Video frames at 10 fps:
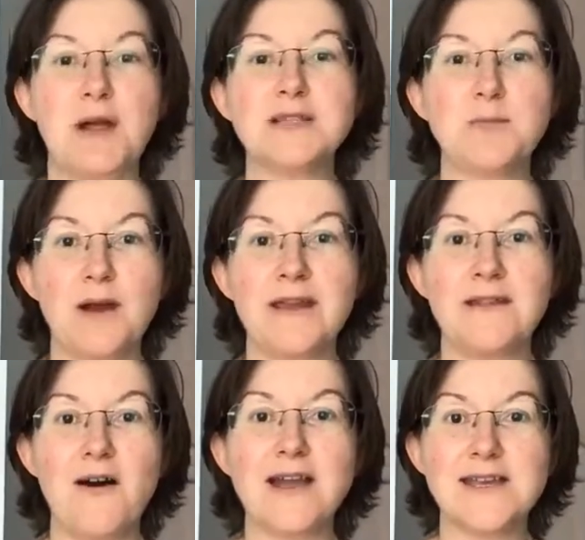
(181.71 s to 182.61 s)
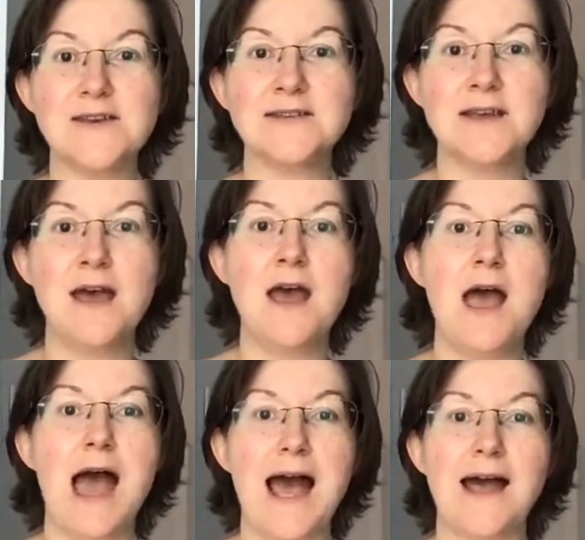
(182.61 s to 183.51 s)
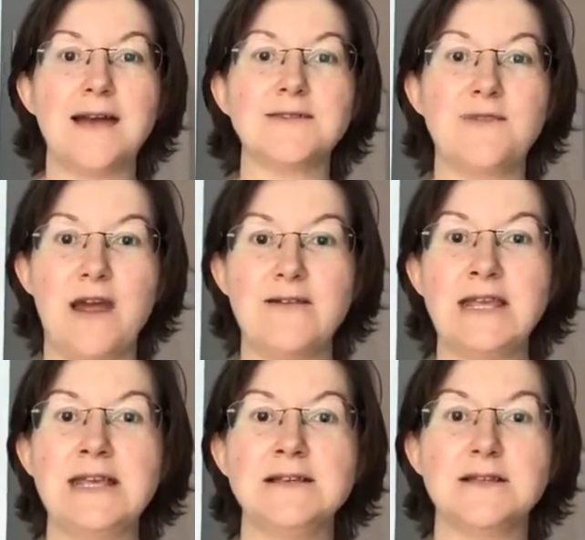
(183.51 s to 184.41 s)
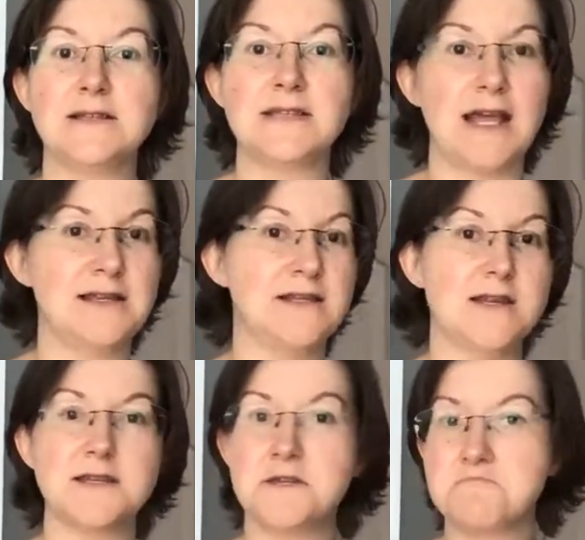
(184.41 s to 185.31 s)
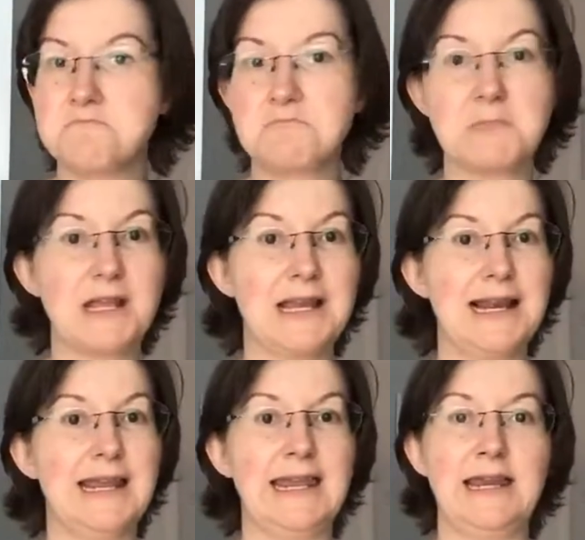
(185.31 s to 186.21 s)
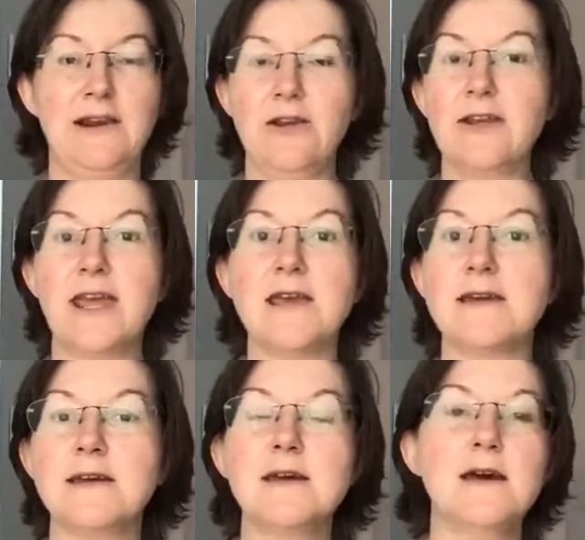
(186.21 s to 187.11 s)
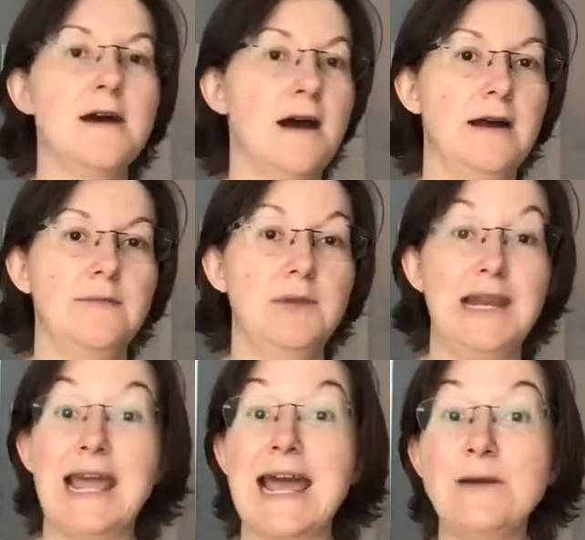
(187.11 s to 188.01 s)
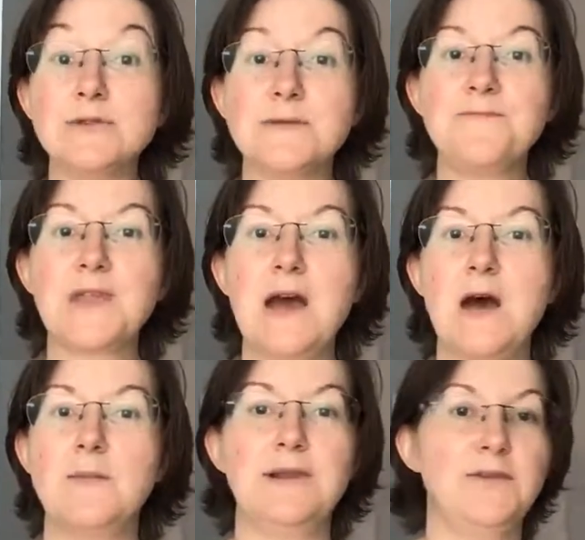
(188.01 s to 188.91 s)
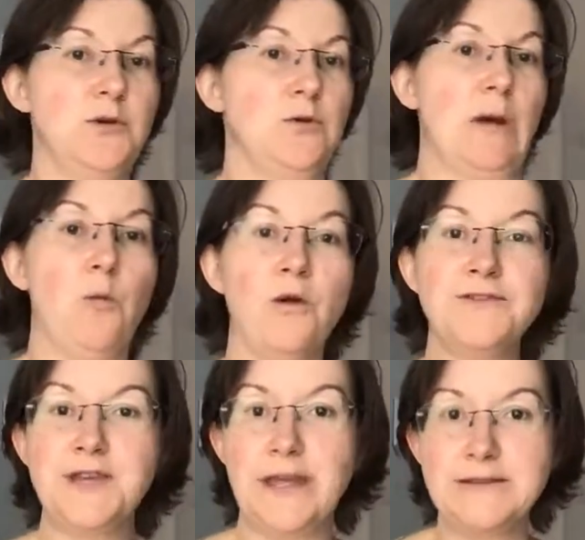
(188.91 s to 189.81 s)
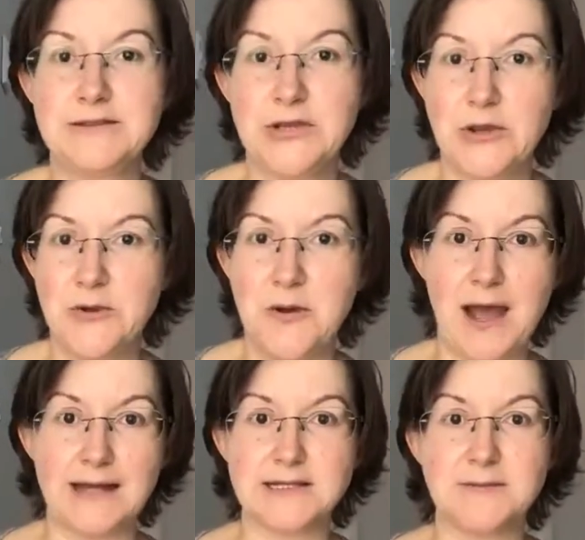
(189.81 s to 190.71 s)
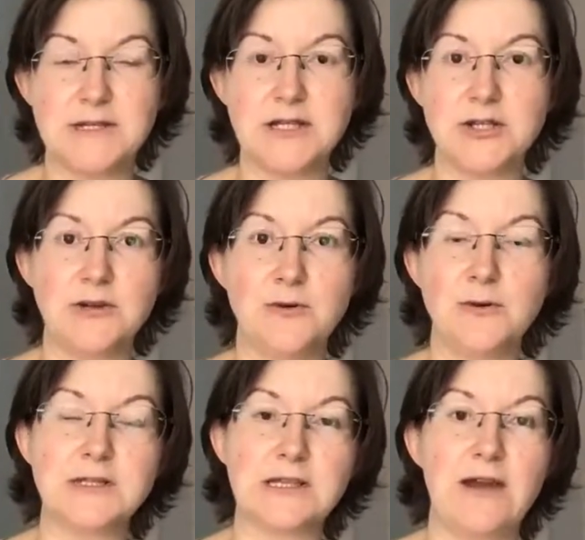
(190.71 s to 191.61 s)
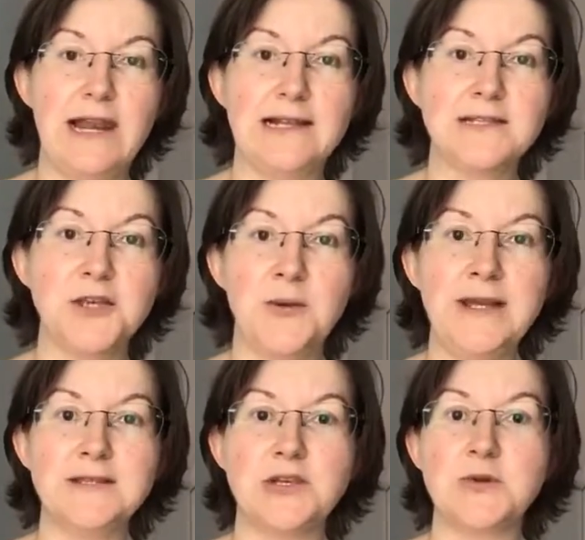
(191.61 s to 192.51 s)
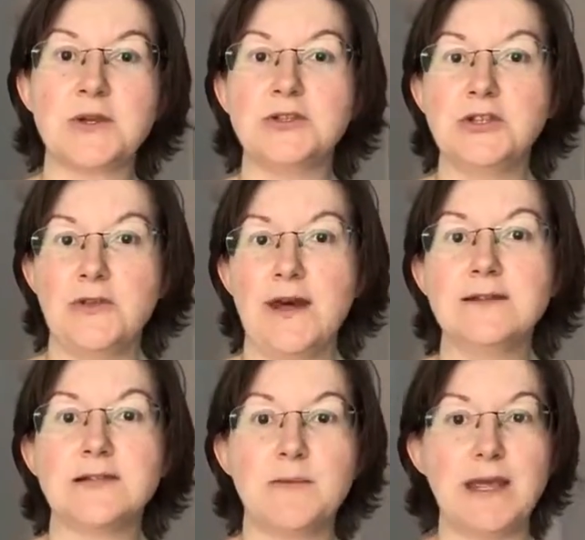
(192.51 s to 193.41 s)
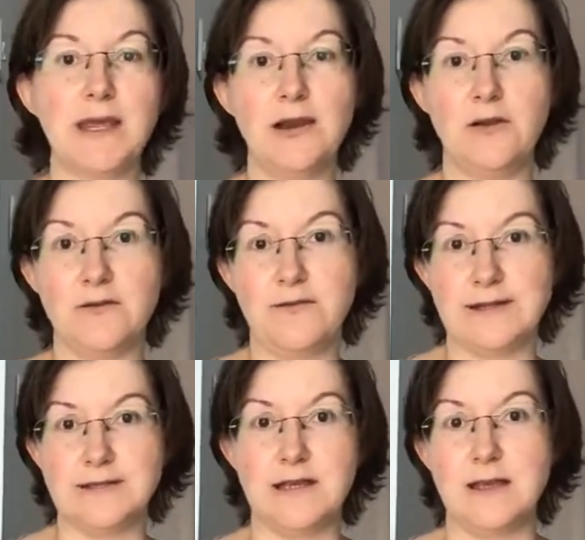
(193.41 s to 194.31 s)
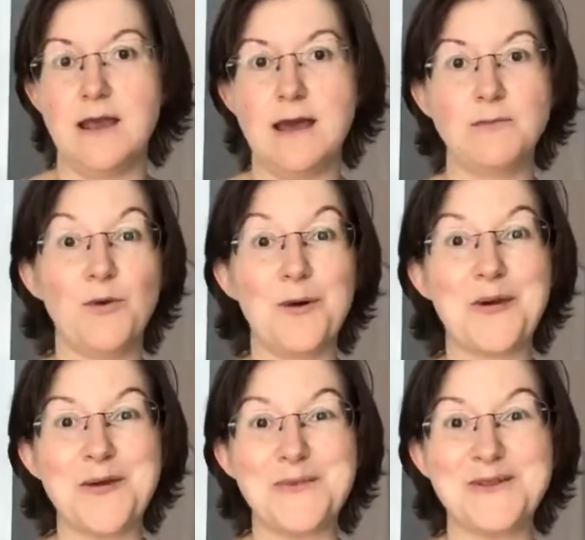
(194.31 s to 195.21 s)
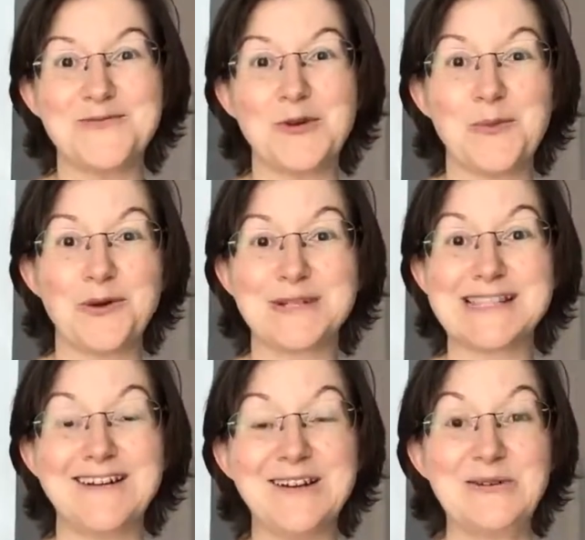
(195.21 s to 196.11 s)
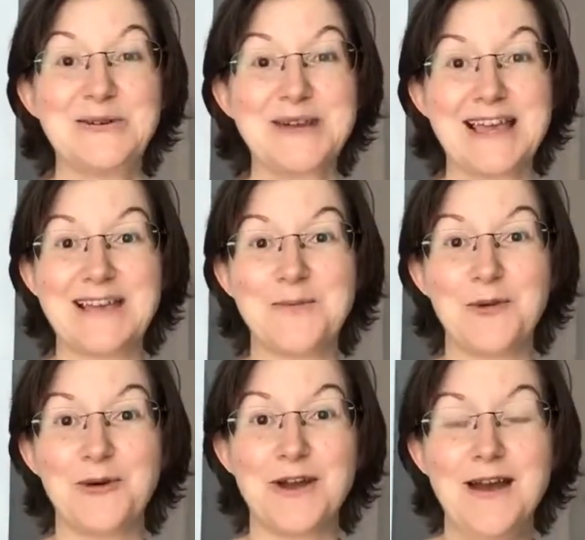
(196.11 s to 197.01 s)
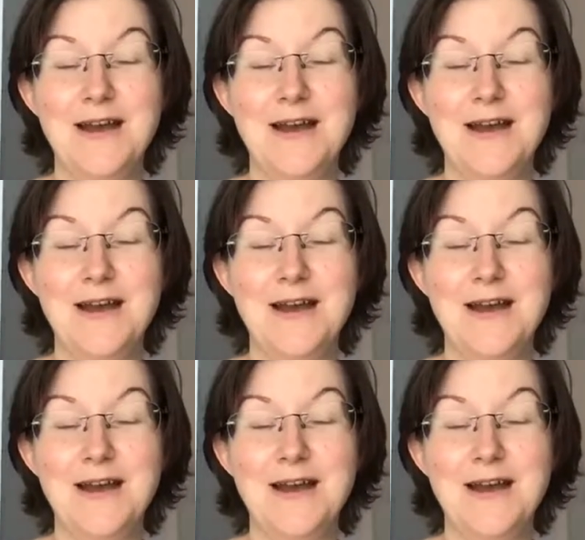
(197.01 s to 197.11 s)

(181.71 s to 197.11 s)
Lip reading: Plus plugin that I use has very standard, clean looking layout. But if you wanted to add some additional styling to it, you can do that to make it look fancy and more appropriate for your blog design, or you can get your blog